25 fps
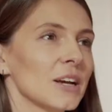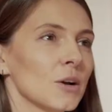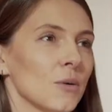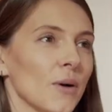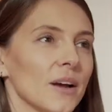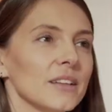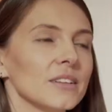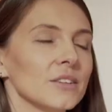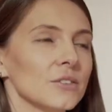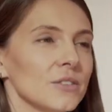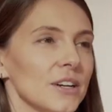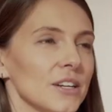
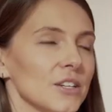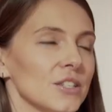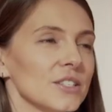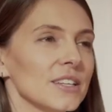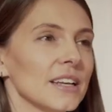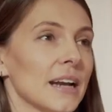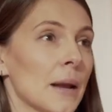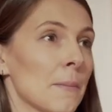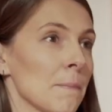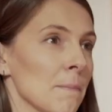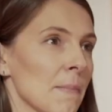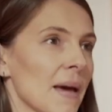quite courageous
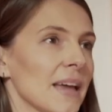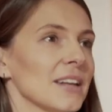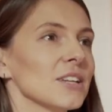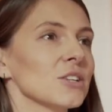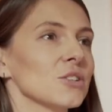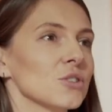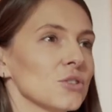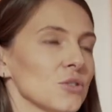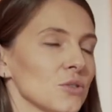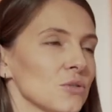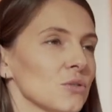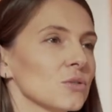that I
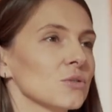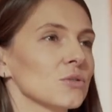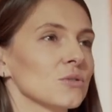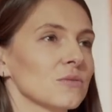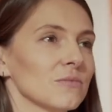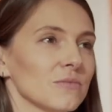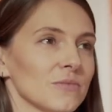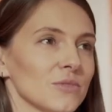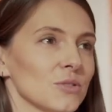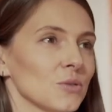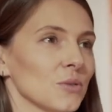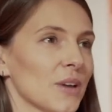managed to,
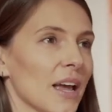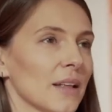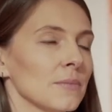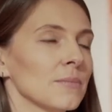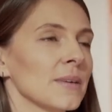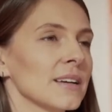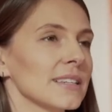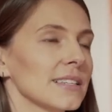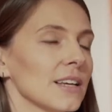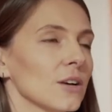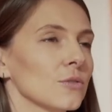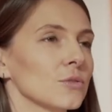to get
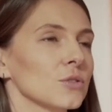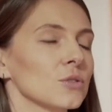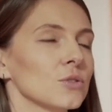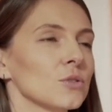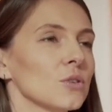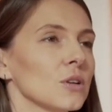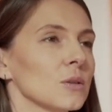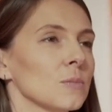myself to do